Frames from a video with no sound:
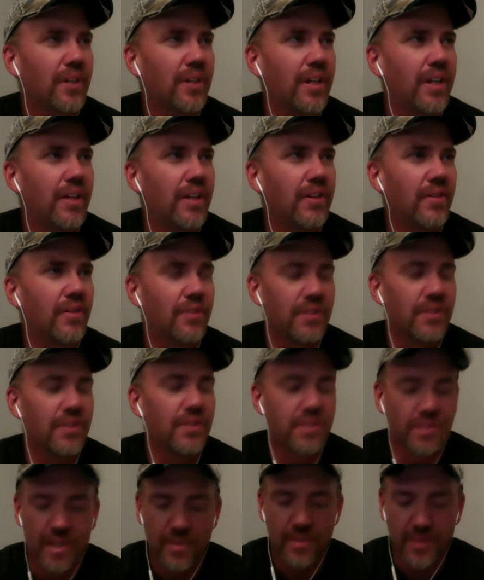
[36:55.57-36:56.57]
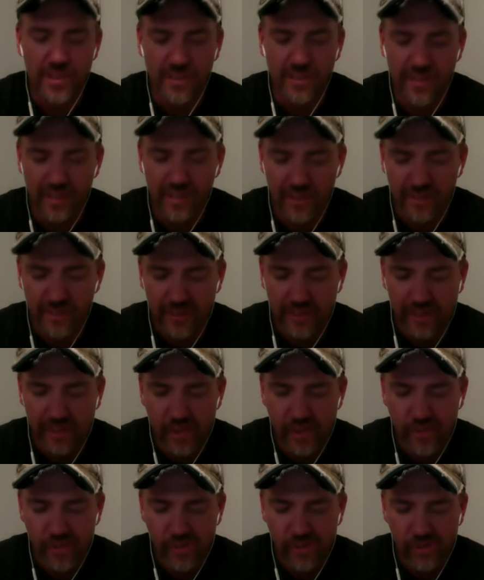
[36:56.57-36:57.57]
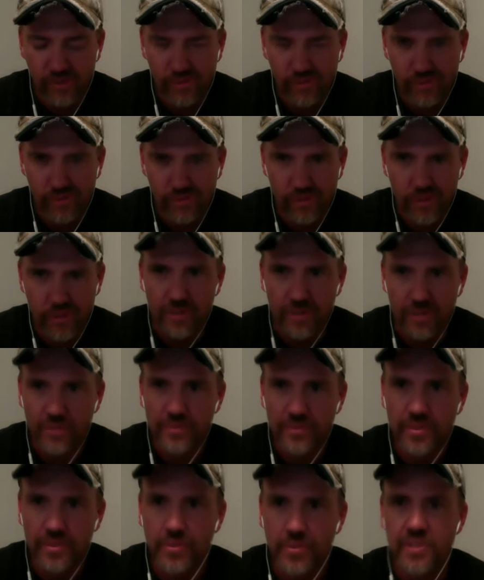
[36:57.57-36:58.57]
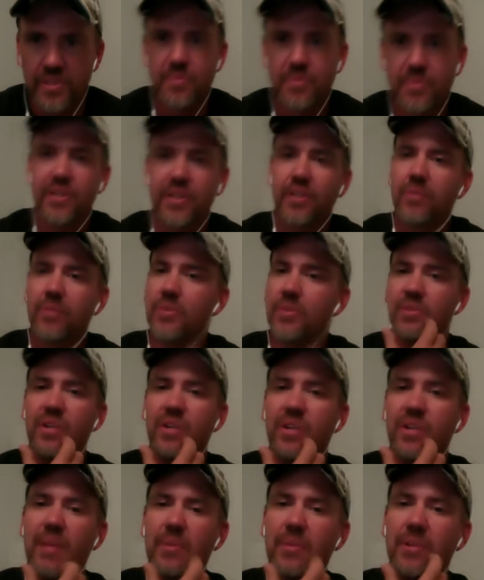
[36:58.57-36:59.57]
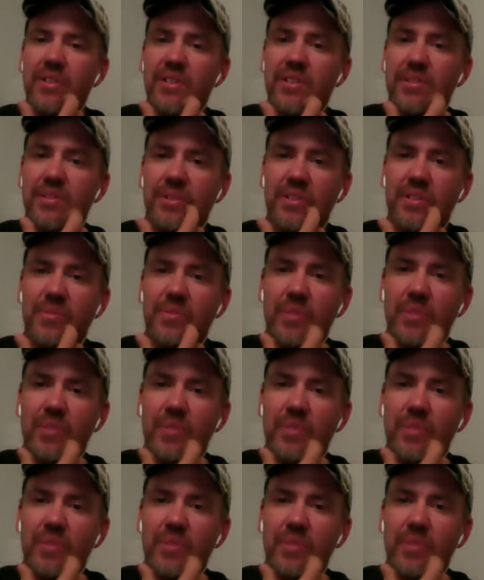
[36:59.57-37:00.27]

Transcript: how you were describing the Will Smith, Pursuit of Happiness, the Will Smith